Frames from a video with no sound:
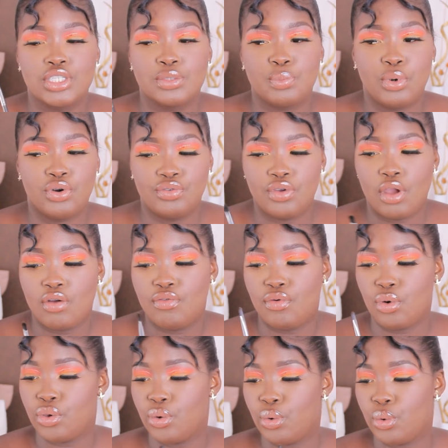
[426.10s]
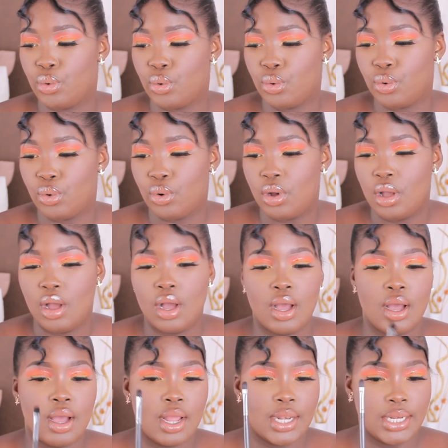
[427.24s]
is perfect for your
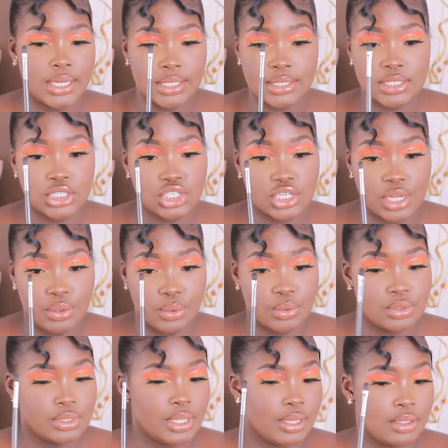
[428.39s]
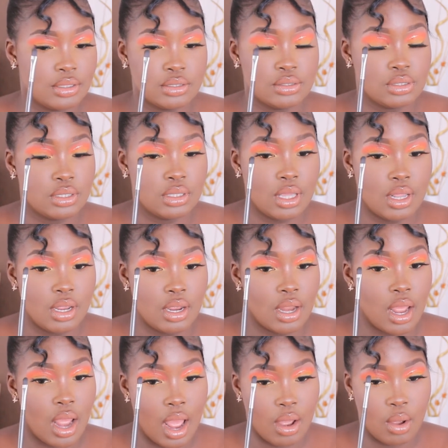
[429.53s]
lid shadows. Like, see
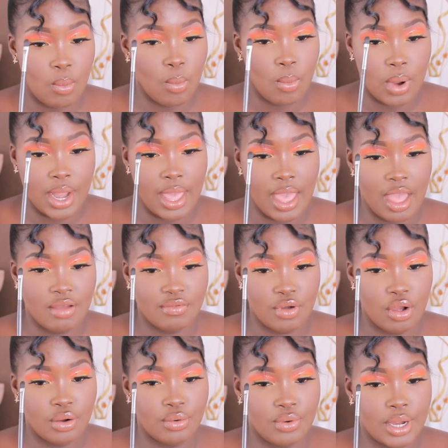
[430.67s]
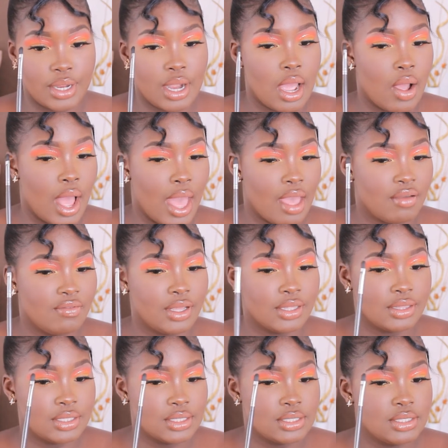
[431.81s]
what I have on right now, I have
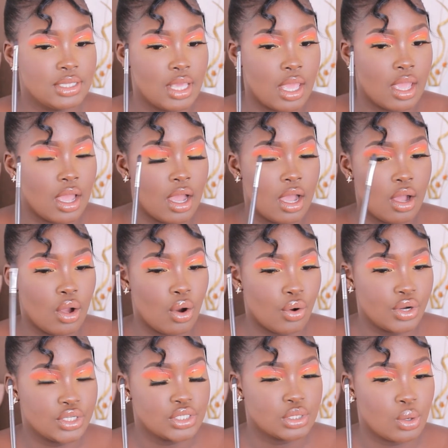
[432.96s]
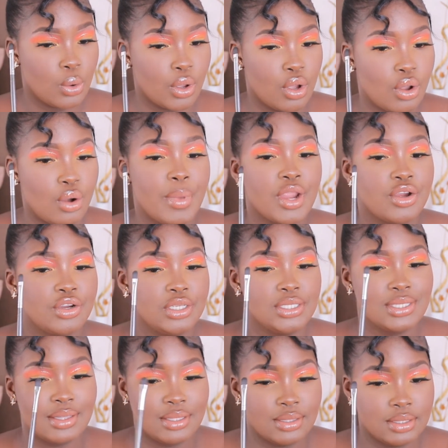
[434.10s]
like this orange going on my crease
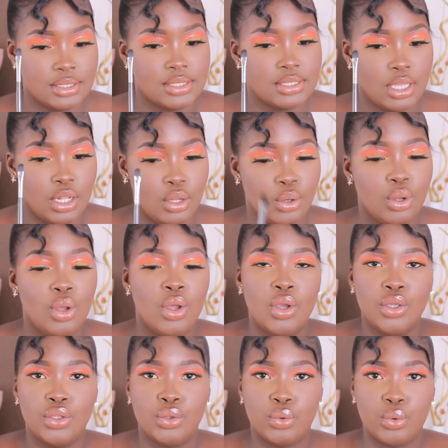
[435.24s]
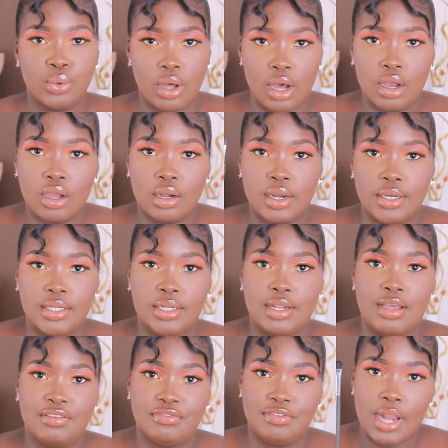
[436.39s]
and then this yellow. You are gonna need
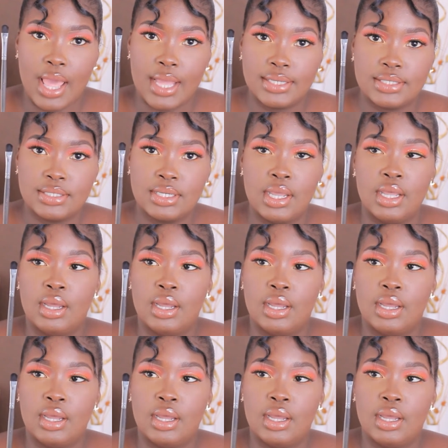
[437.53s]
a flat